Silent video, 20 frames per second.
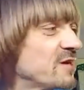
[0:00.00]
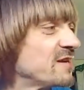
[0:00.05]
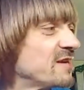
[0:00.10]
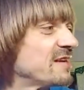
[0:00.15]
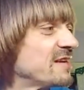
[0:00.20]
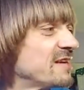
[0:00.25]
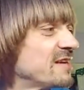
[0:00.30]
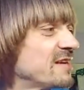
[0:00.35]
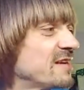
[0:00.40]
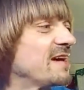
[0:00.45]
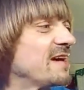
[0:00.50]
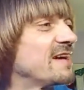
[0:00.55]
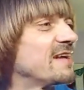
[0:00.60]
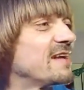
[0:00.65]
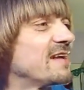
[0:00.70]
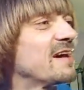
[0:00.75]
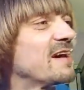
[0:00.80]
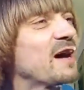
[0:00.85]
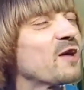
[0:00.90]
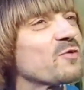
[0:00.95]
and
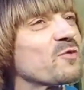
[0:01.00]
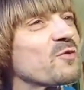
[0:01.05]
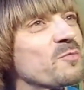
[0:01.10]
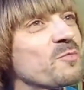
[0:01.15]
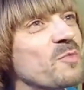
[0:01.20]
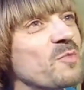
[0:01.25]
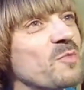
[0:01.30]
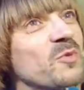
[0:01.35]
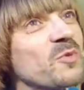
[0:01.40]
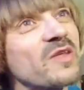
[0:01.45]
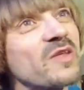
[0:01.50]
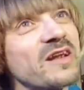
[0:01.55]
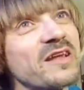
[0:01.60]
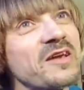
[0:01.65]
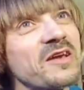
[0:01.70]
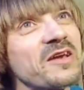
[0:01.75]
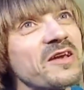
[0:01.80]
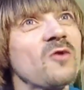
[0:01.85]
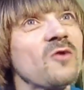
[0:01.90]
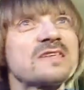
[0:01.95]
I remember that he
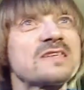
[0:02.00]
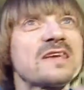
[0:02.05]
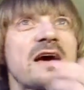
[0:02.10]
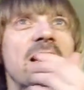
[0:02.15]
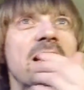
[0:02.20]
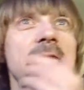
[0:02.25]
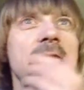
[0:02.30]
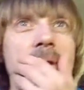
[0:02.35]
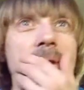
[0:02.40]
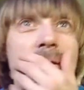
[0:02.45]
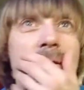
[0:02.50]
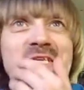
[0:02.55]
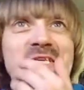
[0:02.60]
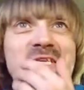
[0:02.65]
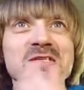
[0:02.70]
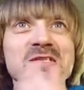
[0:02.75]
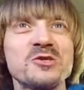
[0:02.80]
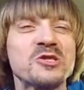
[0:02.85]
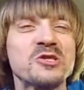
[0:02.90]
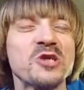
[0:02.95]
always had a
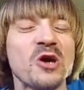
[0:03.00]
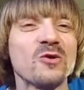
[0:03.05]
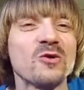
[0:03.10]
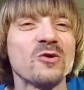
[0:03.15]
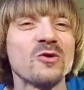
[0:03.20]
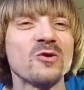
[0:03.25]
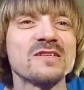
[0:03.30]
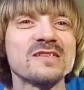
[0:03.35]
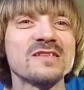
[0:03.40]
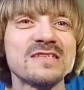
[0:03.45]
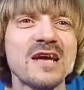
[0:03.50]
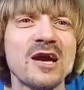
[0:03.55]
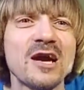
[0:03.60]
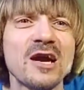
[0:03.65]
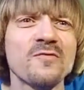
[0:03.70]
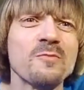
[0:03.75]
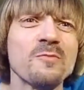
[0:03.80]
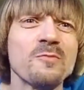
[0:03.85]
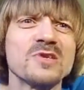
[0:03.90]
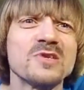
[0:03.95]
Mr. Donut, a
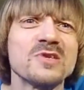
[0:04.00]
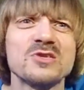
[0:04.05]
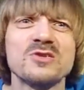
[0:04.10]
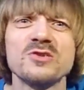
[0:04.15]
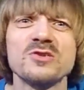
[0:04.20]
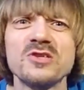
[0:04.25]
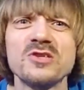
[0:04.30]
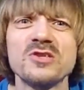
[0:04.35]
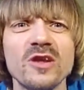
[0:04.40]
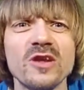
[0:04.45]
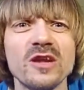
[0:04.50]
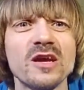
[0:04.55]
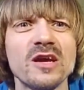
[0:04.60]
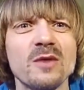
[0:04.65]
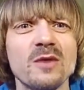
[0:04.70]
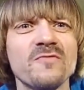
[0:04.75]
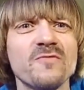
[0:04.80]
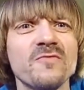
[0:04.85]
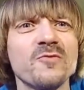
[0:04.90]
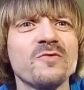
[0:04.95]
styrofoam Mr. Donut cup
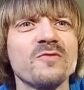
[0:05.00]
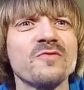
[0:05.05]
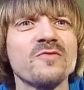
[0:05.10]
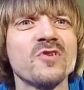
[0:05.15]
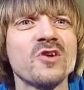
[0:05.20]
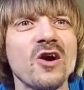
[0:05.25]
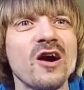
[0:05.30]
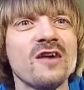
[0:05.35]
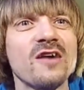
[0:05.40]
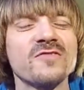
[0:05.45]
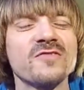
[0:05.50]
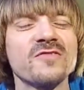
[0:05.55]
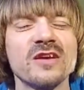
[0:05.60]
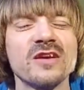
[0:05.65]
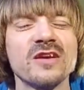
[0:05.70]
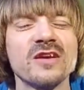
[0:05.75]
full of coffee.